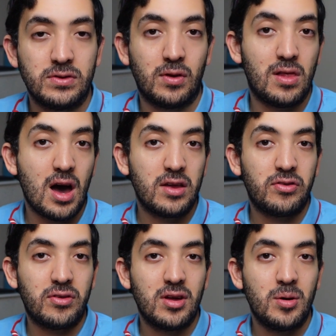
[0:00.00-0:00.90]

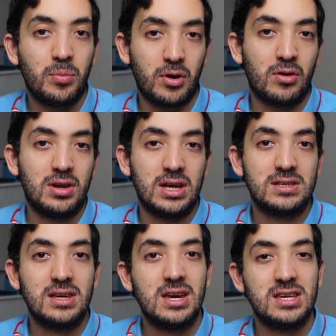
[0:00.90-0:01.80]
Last but not
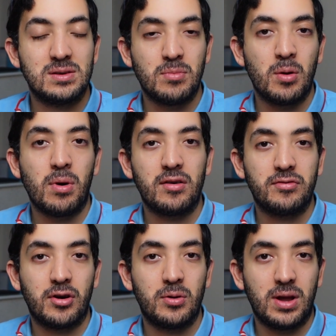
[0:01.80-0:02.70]
least is a mobile
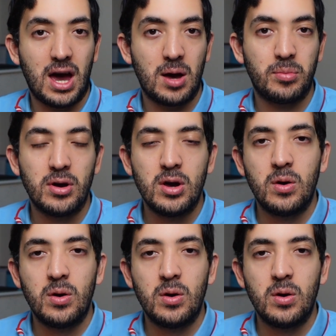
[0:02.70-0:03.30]
phone app,